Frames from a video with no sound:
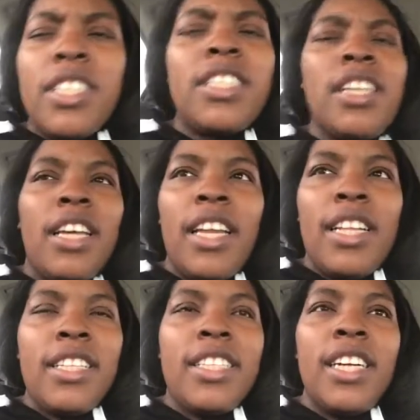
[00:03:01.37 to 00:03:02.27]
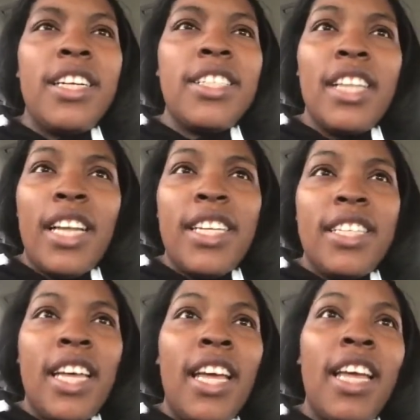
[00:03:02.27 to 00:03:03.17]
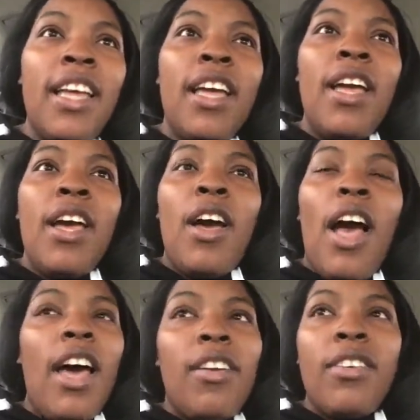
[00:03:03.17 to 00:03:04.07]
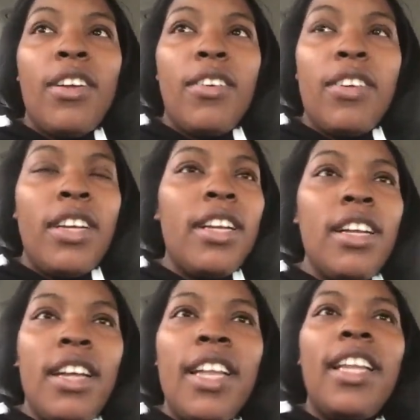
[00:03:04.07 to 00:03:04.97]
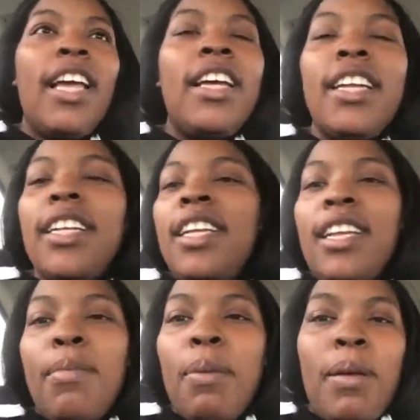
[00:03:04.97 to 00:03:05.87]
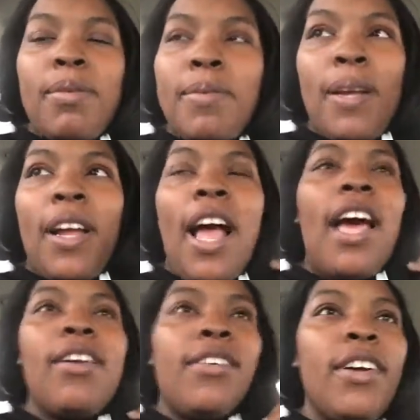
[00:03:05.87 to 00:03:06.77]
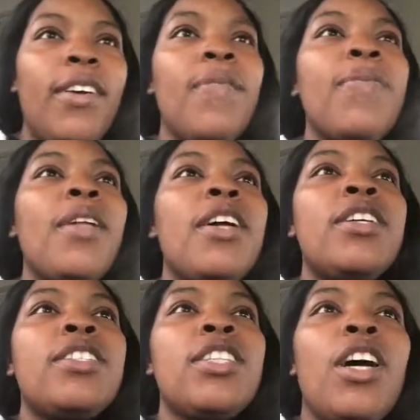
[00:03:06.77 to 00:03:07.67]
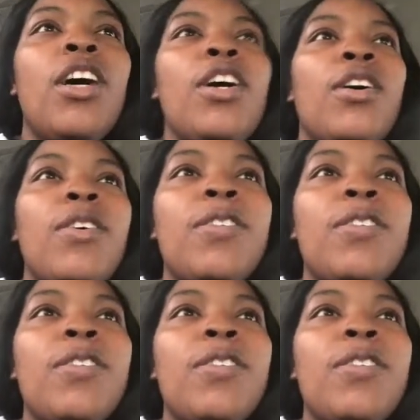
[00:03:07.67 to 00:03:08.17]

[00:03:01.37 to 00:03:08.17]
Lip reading: looking at the tears, like he said. I don't know. They could have did a pep smear. I don't know. So